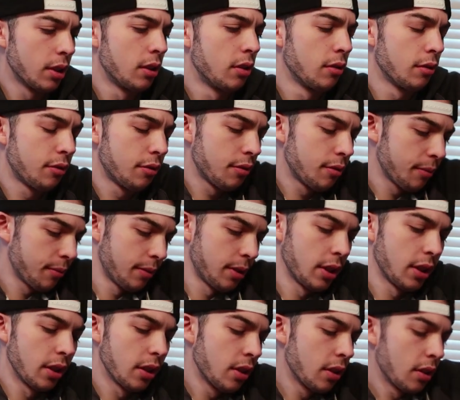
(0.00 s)
I don't know
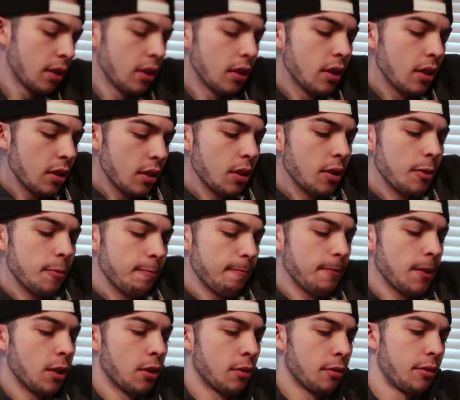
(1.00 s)
if, I
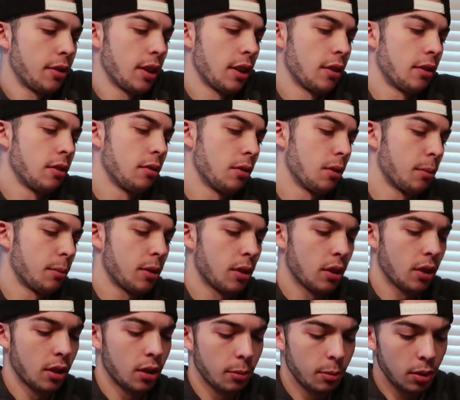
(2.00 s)
don't know if you guys know what I'm
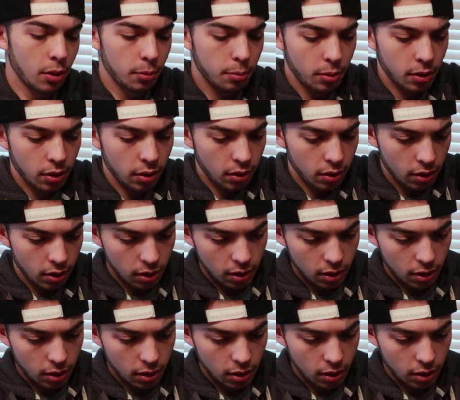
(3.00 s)
talking about, but